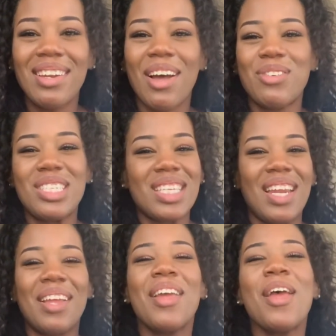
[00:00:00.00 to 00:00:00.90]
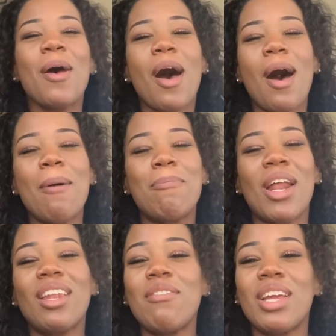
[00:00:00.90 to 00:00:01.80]
No, I'm just kidding. Um, but
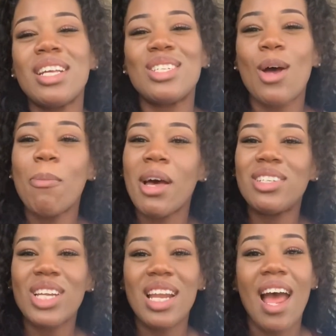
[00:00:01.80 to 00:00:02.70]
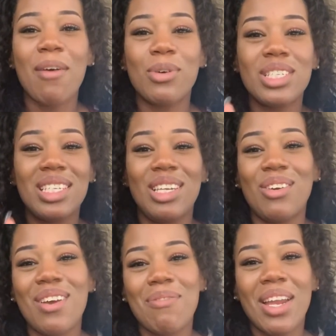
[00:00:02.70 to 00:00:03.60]
I love you guys so much, and I will see
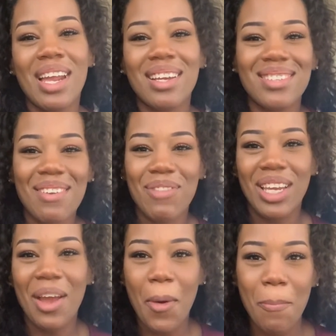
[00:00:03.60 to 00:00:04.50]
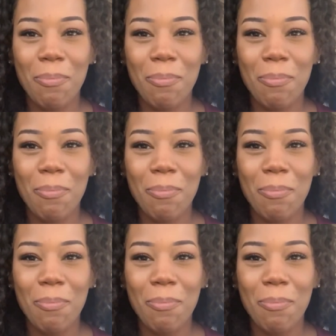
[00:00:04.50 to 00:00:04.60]
you in my next video.